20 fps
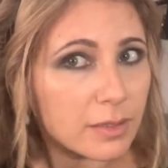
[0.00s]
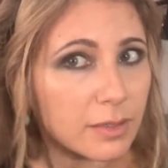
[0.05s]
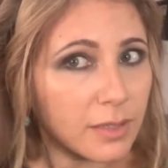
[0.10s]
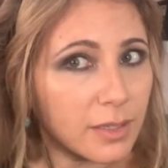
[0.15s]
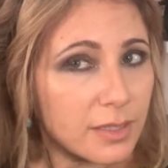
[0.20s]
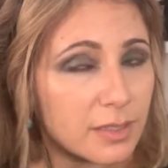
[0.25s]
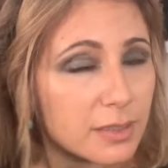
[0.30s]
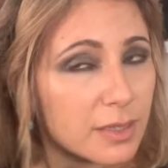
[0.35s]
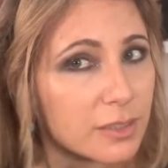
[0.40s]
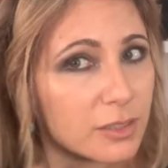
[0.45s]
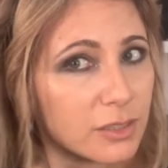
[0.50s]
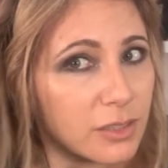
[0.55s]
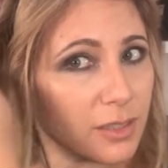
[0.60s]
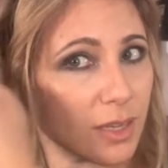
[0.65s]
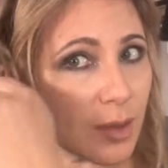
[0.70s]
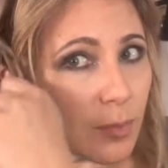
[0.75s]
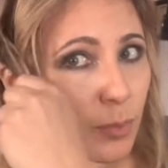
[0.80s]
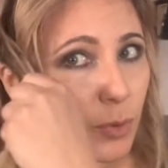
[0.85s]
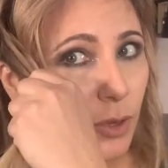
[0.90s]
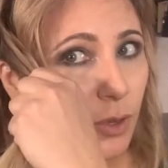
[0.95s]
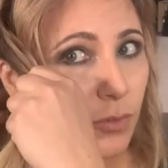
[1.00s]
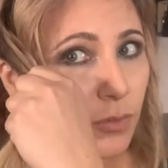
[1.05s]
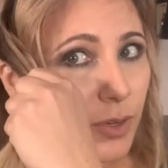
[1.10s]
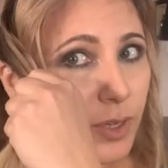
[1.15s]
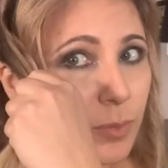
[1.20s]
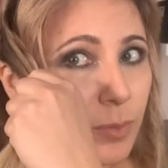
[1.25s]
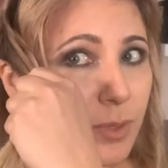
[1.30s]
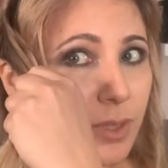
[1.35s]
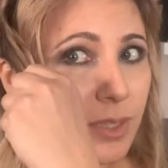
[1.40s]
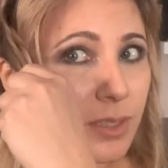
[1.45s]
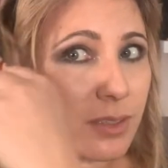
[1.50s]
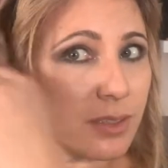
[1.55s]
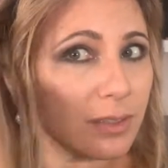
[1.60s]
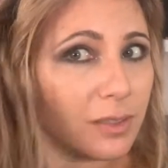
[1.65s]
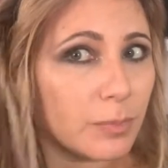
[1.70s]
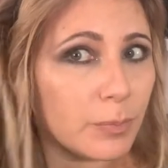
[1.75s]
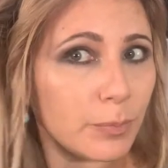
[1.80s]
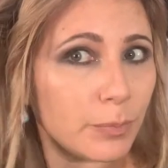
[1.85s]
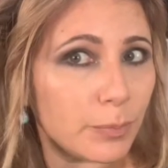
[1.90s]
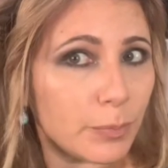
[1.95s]
these sections aren't perfect, but this is the
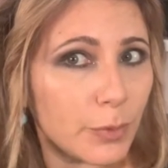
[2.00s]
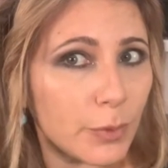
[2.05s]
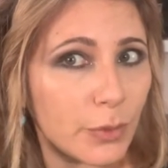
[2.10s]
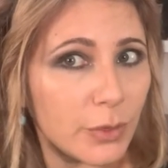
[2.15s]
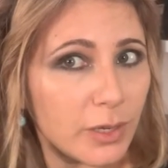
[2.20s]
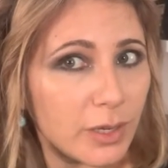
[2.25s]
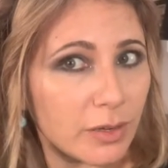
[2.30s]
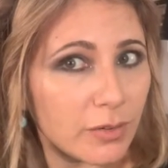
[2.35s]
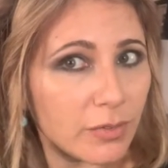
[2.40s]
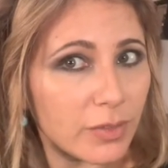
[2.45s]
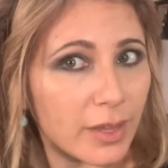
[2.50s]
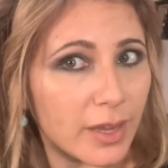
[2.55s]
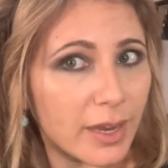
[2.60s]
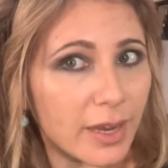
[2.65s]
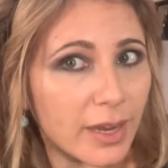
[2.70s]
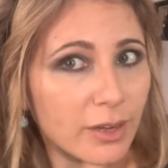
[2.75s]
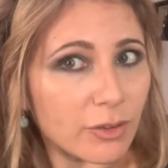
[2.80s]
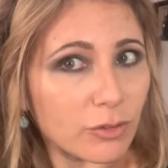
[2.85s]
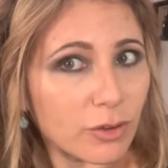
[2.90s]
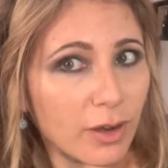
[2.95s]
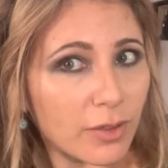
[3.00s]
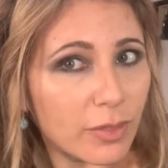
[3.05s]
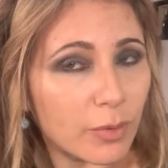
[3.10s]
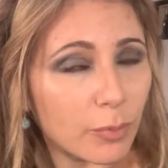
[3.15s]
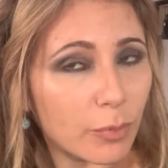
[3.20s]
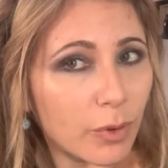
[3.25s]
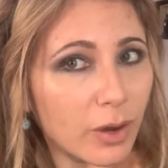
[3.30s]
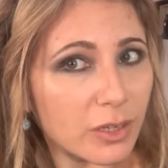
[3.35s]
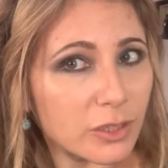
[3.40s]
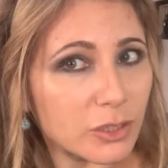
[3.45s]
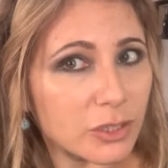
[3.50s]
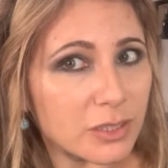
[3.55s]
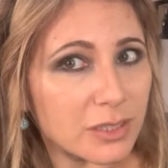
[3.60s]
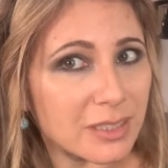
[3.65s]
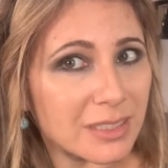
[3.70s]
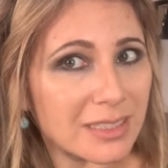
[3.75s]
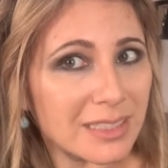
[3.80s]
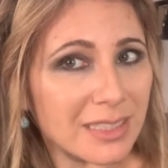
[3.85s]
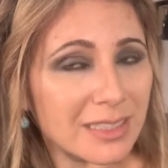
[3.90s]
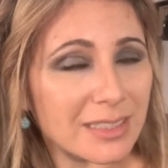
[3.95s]
beauty of the hairdryer and the brush is it
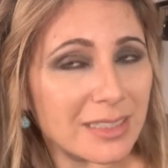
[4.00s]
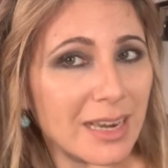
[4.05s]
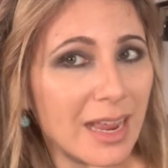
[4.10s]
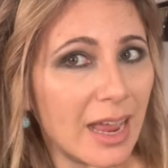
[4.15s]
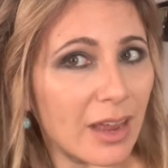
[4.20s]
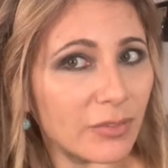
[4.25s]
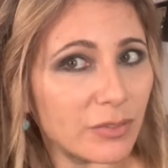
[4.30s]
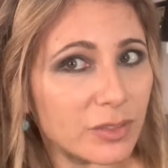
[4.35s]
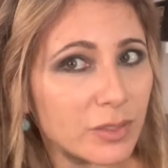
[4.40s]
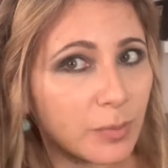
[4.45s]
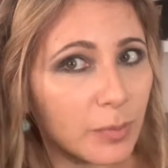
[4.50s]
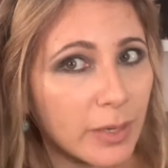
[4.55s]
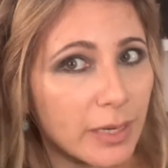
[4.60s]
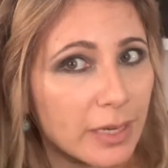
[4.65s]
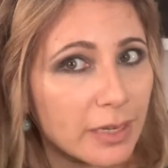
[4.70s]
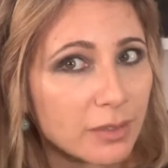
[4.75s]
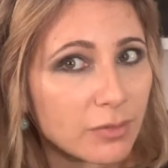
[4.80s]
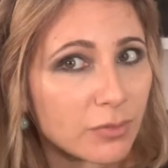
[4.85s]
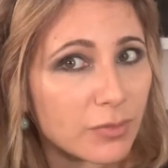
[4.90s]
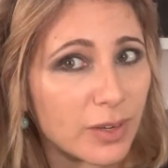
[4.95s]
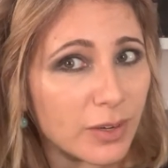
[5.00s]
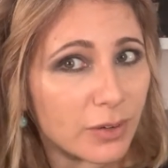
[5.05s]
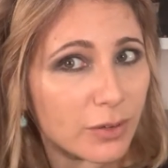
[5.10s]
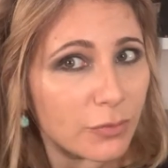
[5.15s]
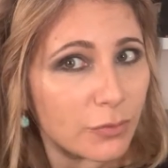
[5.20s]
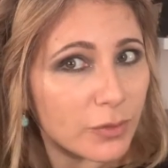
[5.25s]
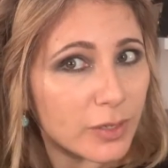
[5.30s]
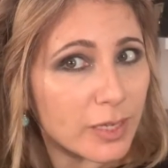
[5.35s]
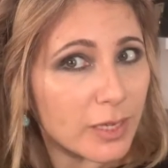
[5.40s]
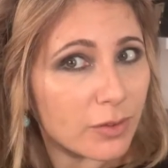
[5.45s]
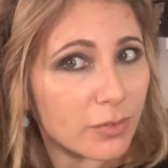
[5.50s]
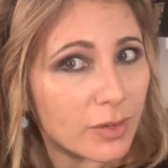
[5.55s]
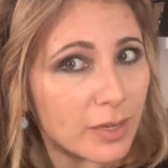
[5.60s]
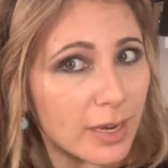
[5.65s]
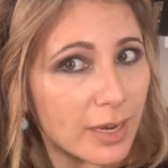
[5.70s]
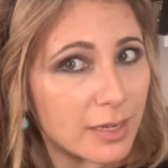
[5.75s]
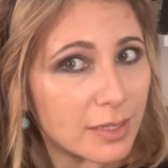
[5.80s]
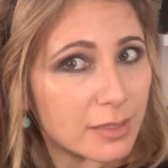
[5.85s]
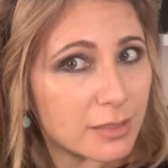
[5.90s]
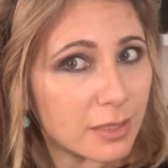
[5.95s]
doesn't have to be. It's very forgiving and
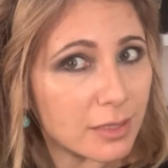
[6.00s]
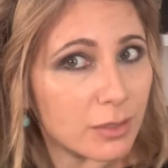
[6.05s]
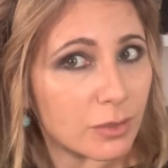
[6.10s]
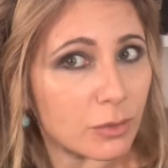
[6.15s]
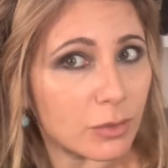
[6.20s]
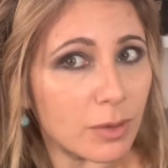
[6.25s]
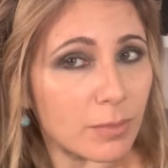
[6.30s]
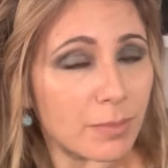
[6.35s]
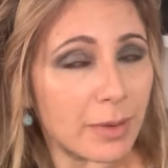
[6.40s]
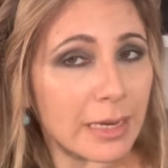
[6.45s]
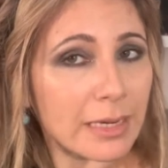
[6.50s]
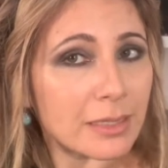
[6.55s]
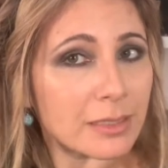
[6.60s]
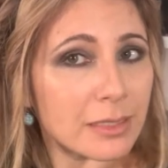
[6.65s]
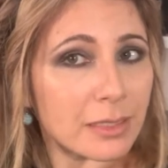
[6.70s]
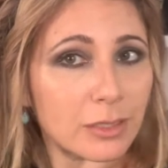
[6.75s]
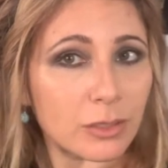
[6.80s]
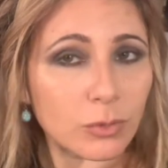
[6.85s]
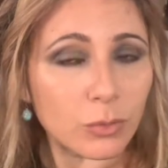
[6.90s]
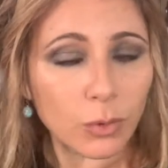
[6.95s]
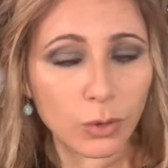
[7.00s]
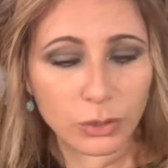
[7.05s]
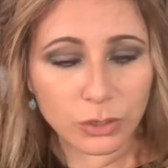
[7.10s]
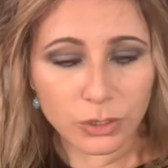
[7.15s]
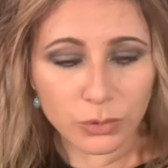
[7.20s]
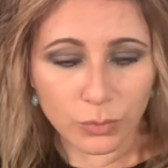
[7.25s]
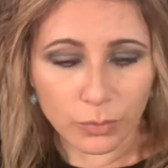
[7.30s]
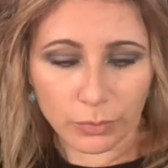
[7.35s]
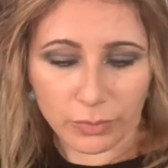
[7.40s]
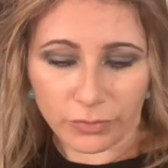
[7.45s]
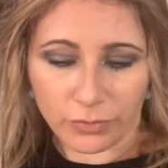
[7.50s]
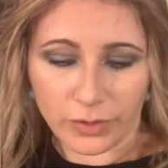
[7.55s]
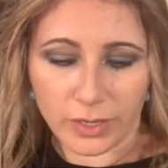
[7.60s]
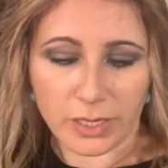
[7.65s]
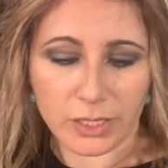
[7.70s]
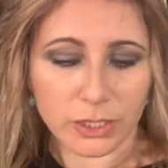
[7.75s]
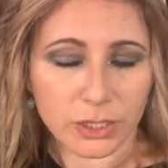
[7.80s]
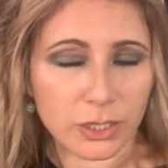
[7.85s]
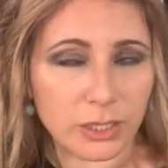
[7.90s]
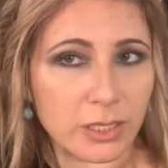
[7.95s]
it's going to look amazing, you watch, when we're
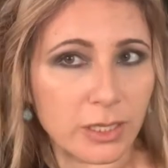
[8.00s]
finished.